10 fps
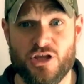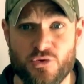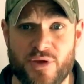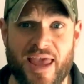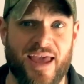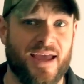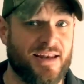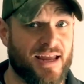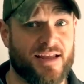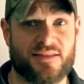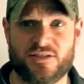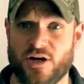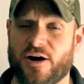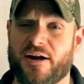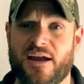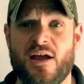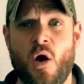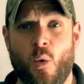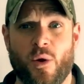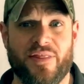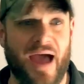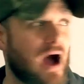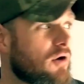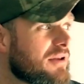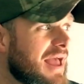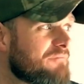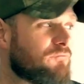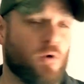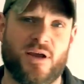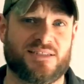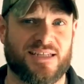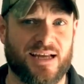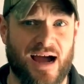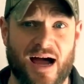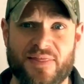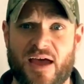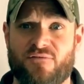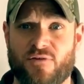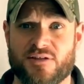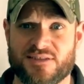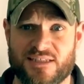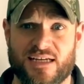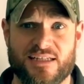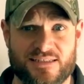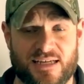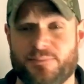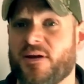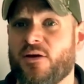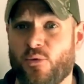you can hit the target without focusing on that front sight tip,